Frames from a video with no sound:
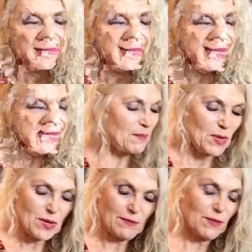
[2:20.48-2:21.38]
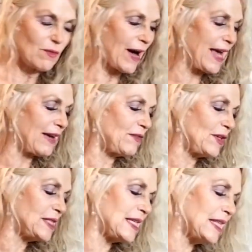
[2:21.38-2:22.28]
The beautiful way of
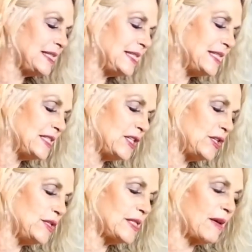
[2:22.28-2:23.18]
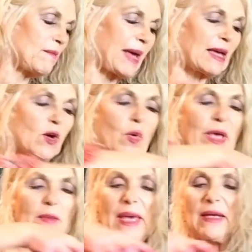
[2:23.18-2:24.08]
using this is to make a
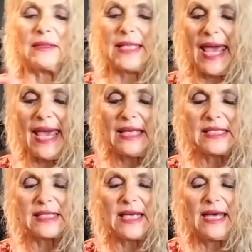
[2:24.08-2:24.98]
quick pickled eggs.